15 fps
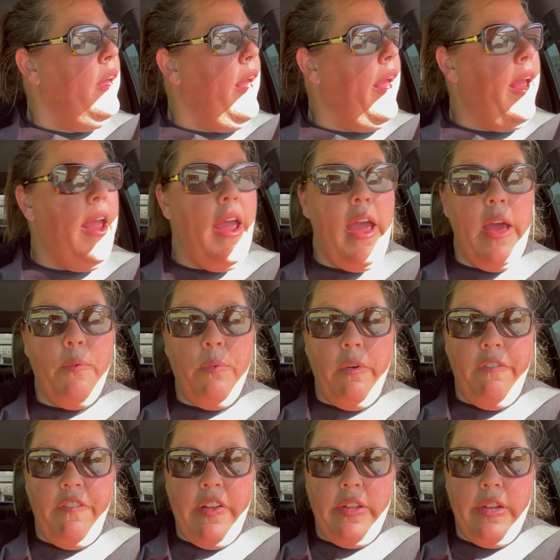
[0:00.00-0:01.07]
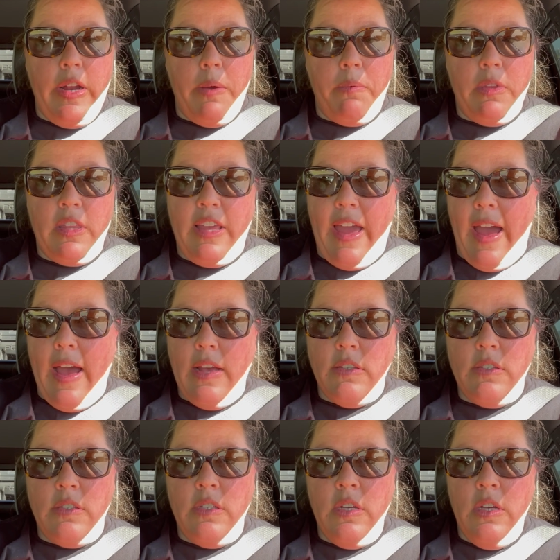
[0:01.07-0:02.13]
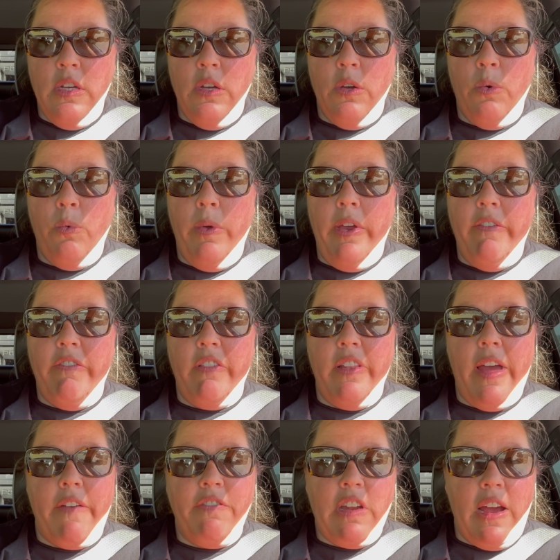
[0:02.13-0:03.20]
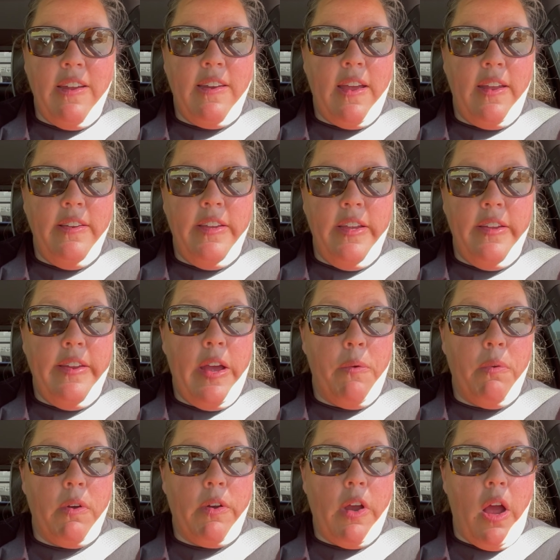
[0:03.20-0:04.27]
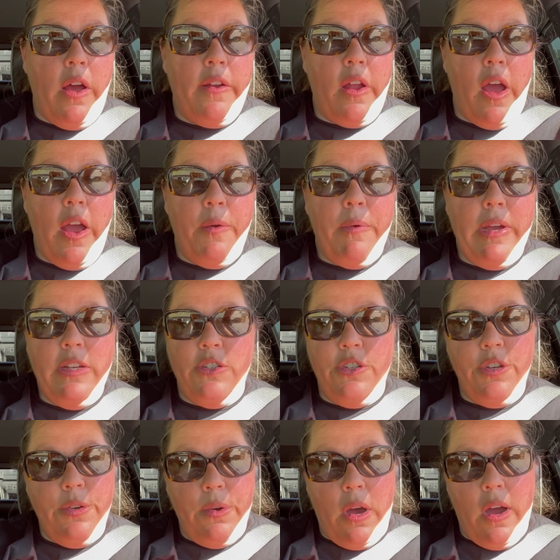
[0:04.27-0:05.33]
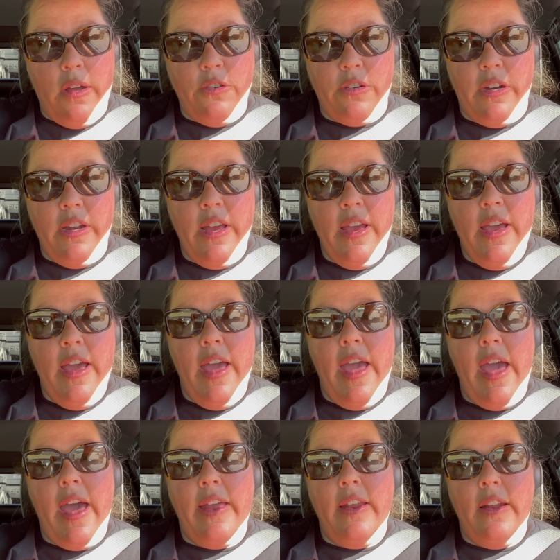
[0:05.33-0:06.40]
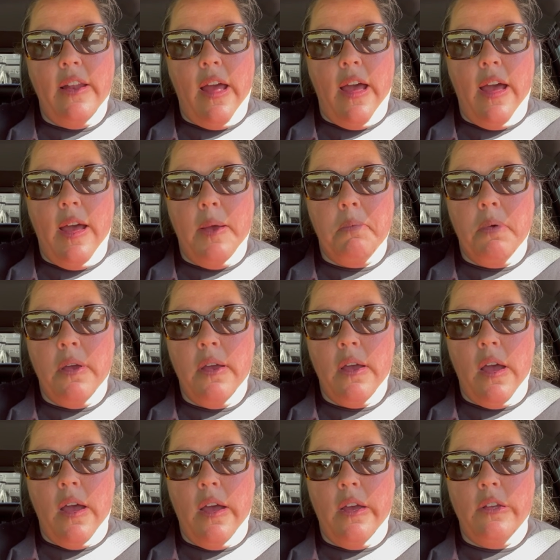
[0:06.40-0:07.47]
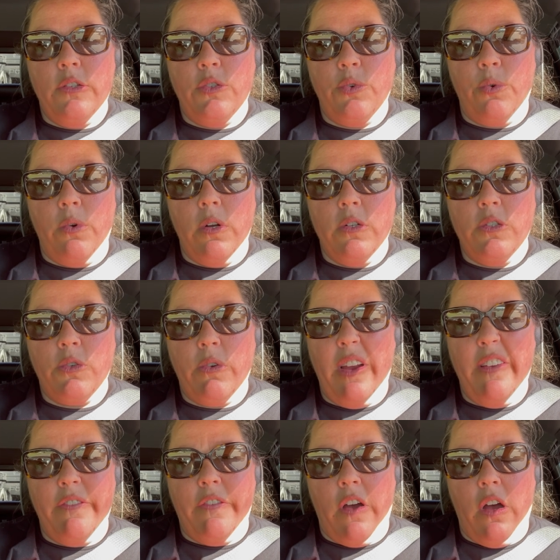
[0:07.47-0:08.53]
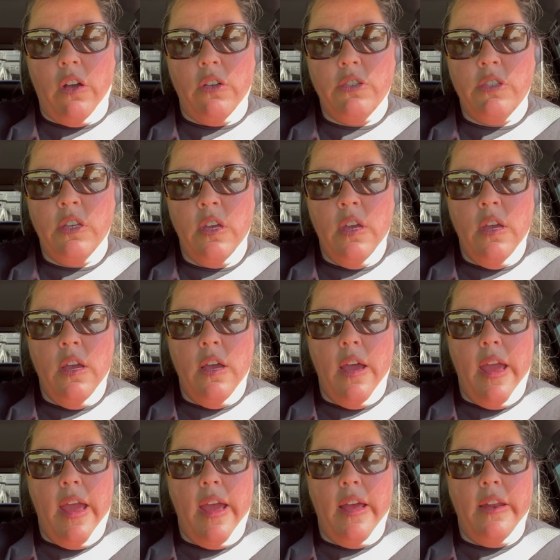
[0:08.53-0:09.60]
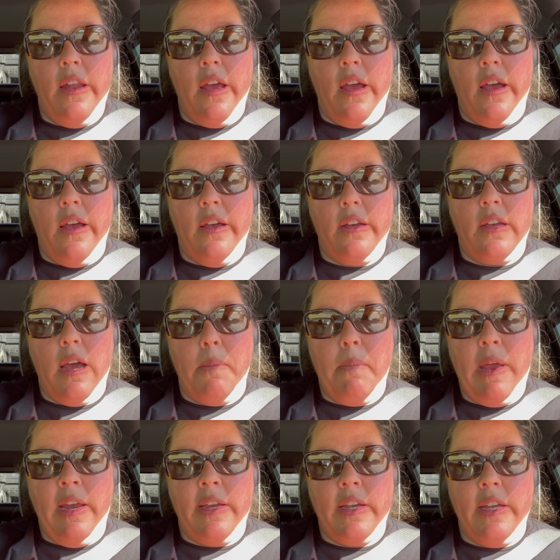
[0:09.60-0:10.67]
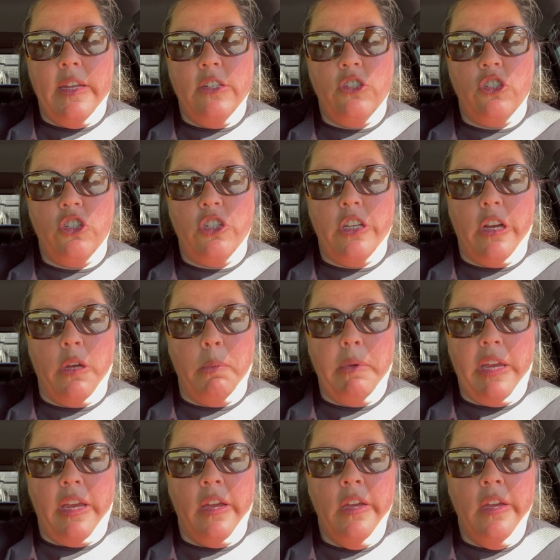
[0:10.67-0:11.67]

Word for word: And we're filling up with gas. We've left I-90 and now we're on Highway 200, headed up uh, towards Great Falls and uh, Cut Bank and Shelby.